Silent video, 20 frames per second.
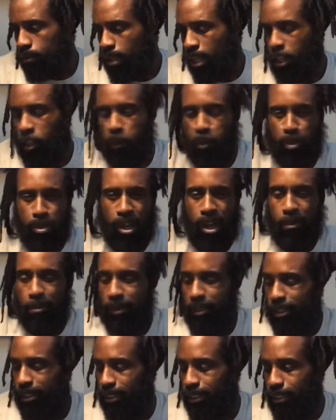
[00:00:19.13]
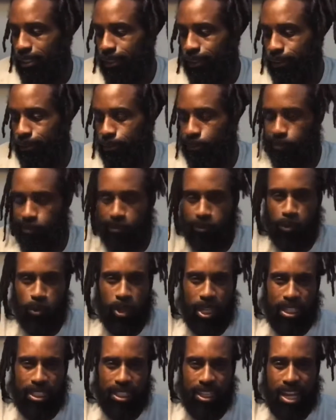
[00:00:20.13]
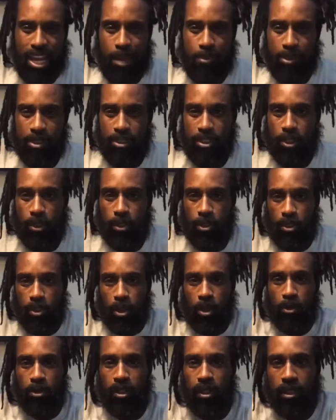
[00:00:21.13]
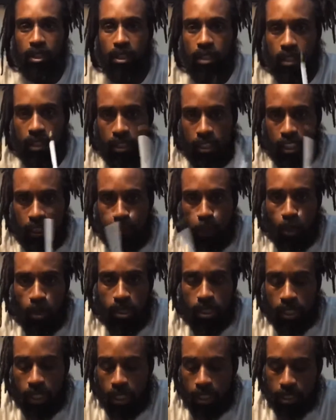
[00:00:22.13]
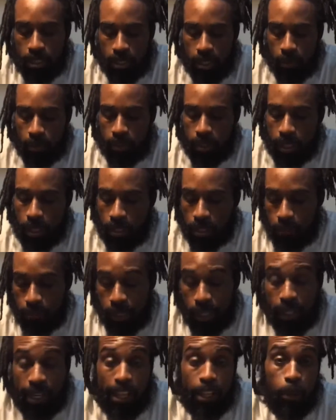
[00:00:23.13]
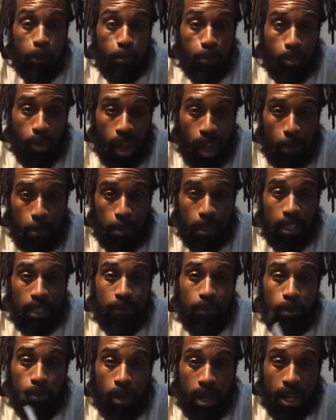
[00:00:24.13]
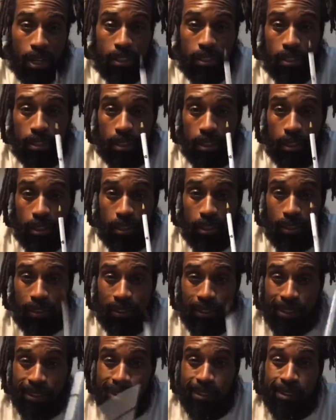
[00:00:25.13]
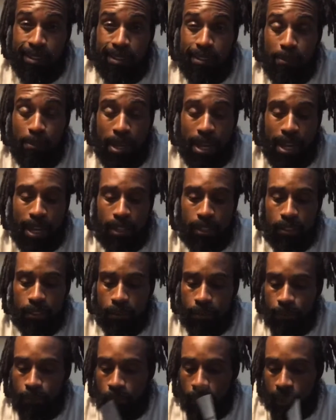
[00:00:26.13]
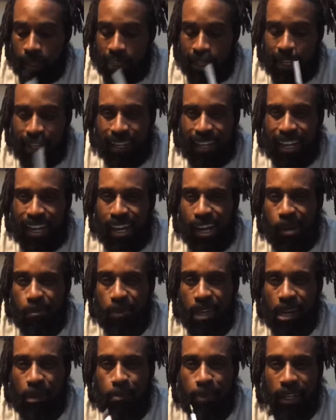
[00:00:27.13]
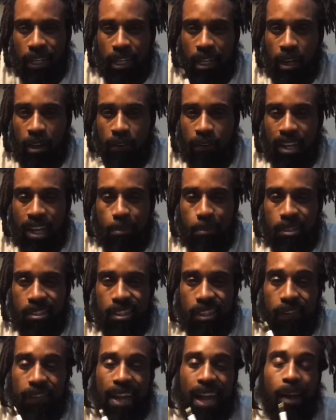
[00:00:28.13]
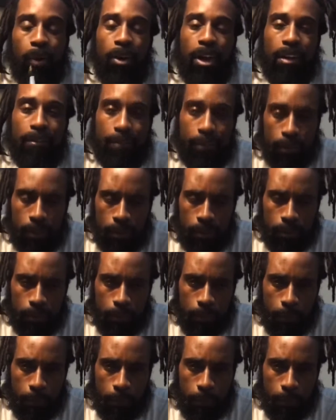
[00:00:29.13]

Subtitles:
and you probably read the caption, so you know the sports lesson that we're talking about, and you probably even watched the match. I'm not a big golf guy myself. However,